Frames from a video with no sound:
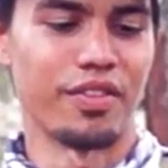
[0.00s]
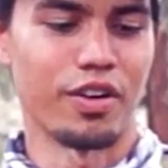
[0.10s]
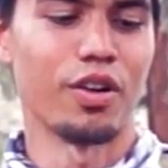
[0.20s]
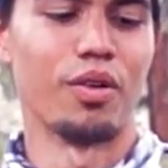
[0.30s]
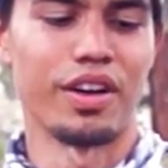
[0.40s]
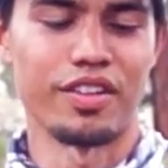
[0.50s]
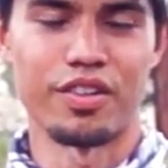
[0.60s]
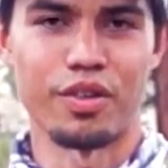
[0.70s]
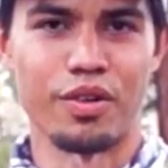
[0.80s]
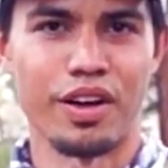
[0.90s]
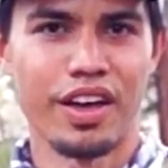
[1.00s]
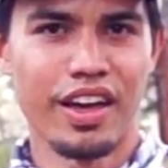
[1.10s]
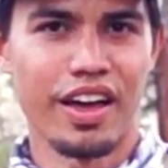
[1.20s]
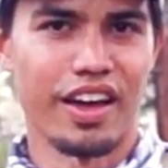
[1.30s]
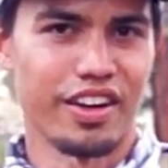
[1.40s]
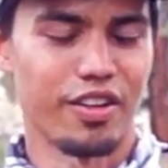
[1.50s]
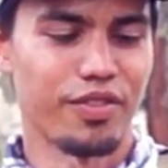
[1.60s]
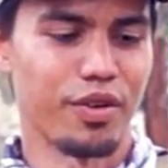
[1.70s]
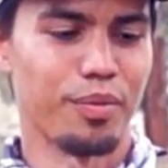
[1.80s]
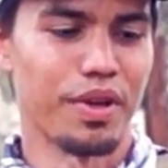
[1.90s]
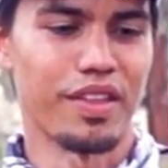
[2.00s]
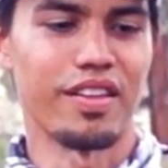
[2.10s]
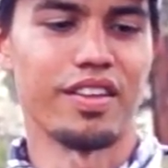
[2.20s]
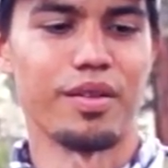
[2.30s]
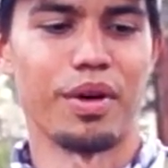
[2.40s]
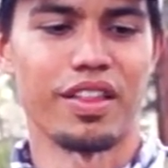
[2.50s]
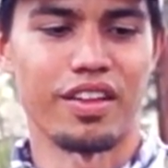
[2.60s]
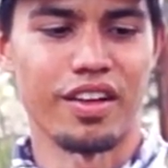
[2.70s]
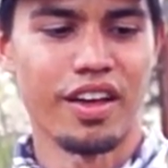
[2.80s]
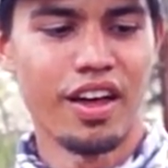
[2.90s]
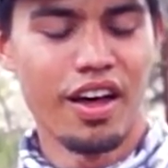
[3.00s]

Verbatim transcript: if you're going to hang your food PCT method.